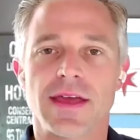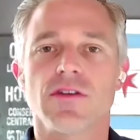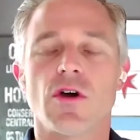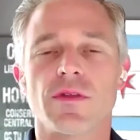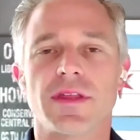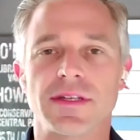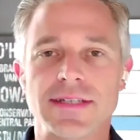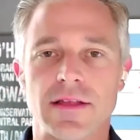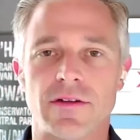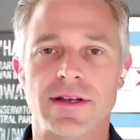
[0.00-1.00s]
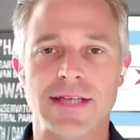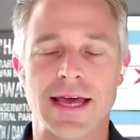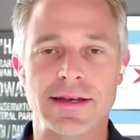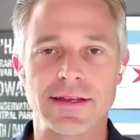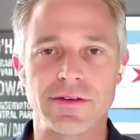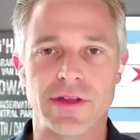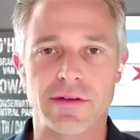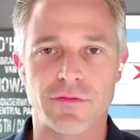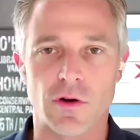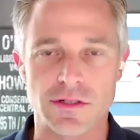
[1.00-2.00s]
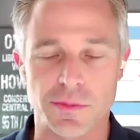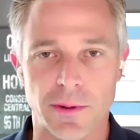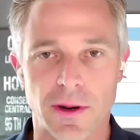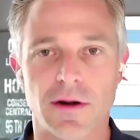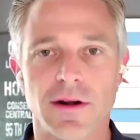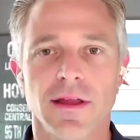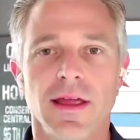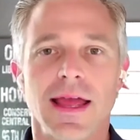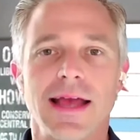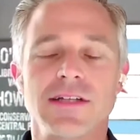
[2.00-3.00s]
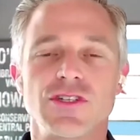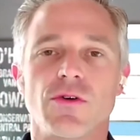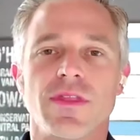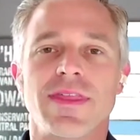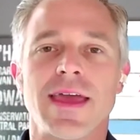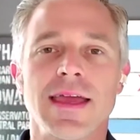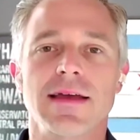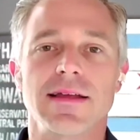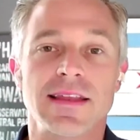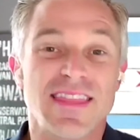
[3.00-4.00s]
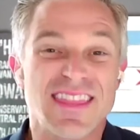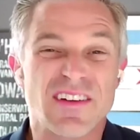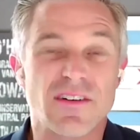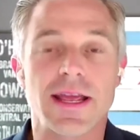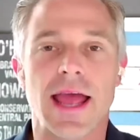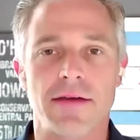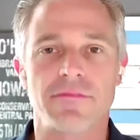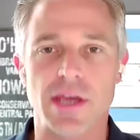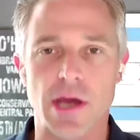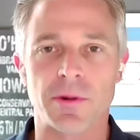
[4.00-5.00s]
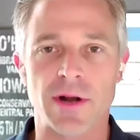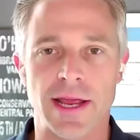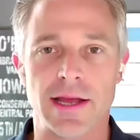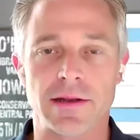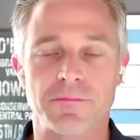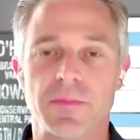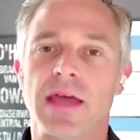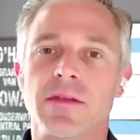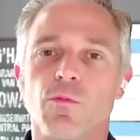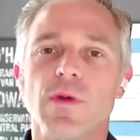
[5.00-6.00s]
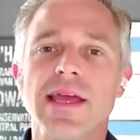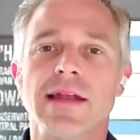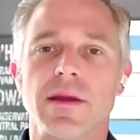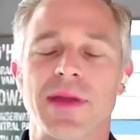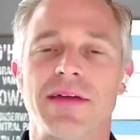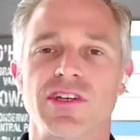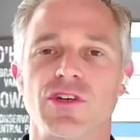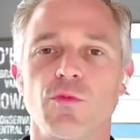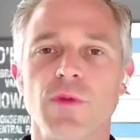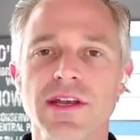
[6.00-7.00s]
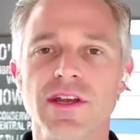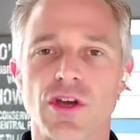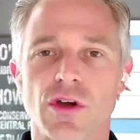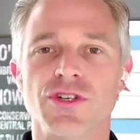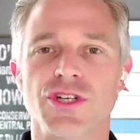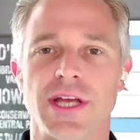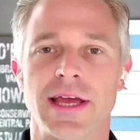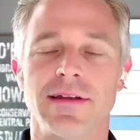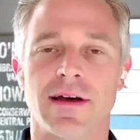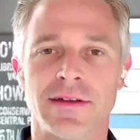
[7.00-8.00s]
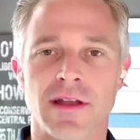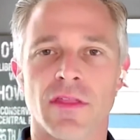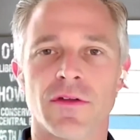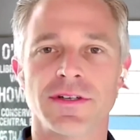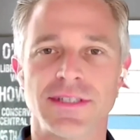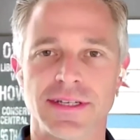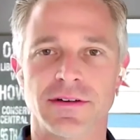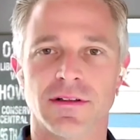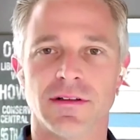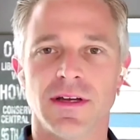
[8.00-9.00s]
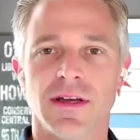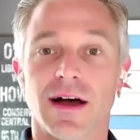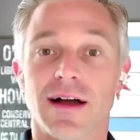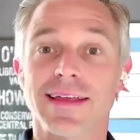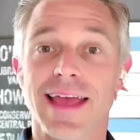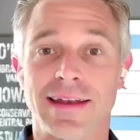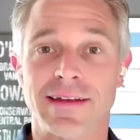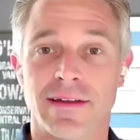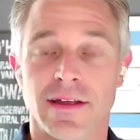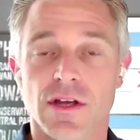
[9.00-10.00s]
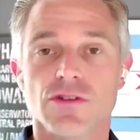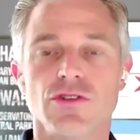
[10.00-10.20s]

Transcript: They know that the seller has had a deal that falls apart. And so they, in theory, have the upper hand. And we end up having to renegotiate another deal again.